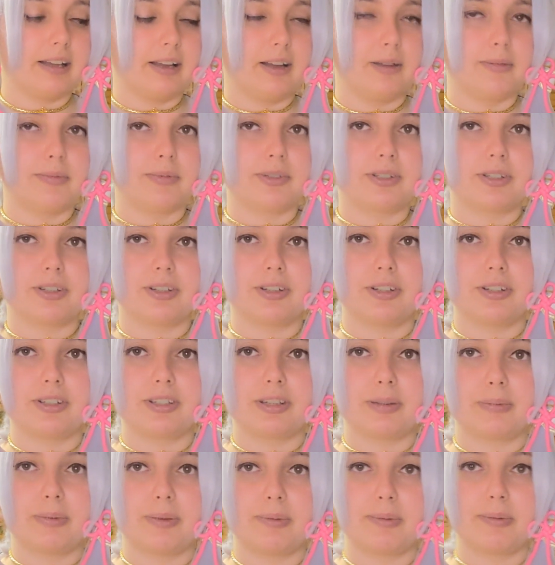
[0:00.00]
I'm sure
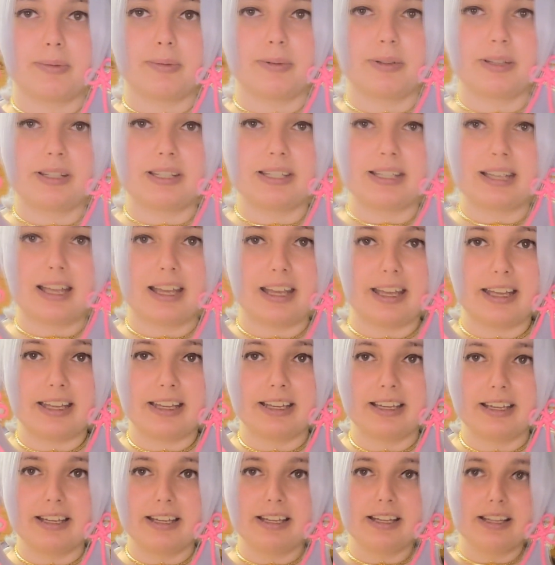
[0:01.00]
some people would
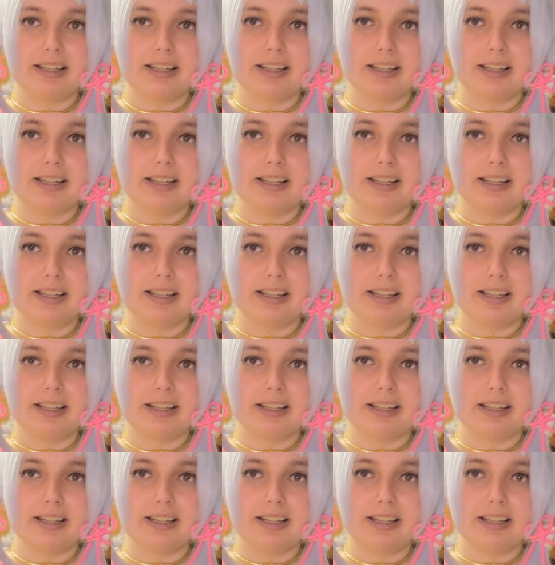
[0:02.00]
say